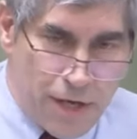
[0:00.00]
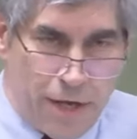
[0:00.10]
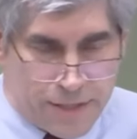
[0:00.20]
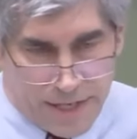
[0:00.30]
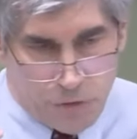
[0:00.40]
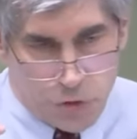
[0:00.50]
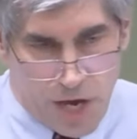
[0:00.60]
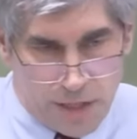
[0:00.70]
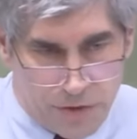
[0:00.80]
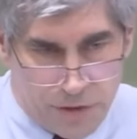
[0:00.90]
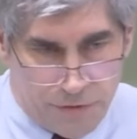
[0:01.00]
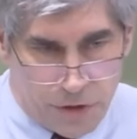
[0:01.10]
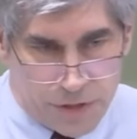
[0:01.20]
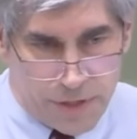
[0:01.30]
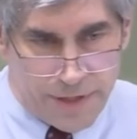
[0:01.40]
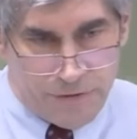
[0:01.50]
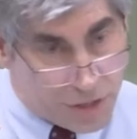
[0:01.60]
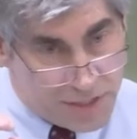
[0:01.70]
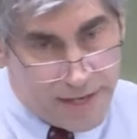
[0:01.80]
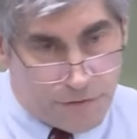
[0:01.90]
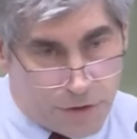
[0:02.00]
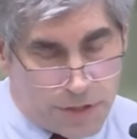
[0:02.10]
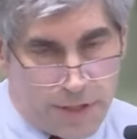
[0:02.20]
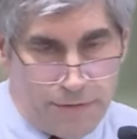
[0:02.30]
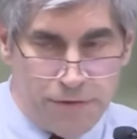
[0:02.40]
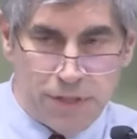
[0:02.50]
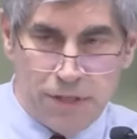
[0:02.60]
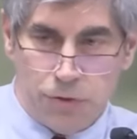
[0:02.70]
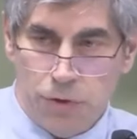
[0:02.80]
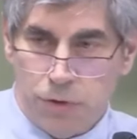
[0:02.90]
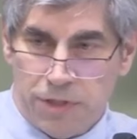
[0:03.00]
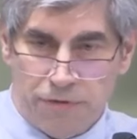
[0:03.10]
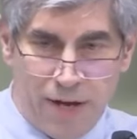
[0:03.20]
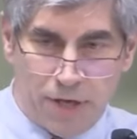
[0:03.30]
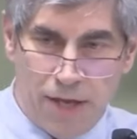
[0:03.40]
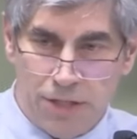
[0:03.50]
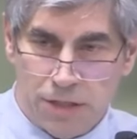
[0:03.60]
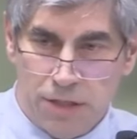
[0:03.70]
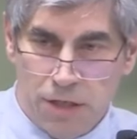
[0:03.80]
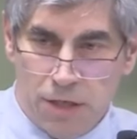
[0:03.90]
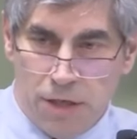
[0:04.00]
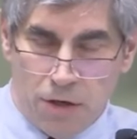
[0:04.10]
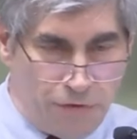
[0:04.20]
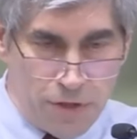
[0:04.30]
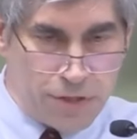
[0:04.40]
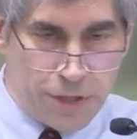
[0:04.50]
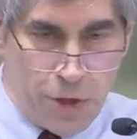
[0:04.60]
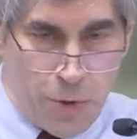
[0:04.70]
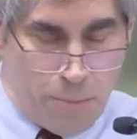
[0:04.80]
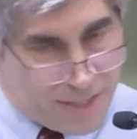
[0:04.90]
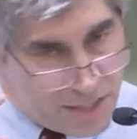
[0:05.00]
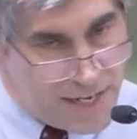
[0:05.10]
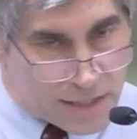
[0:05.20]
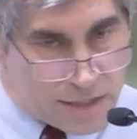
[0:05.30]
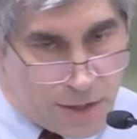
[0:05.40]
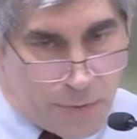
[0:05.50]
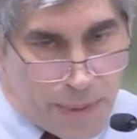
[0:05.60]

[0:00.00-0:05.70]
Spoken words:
It's like if you shout it out there first, and if you can say it first, even if it's untrue and it's a fabrication or a falsehood, but it sticks.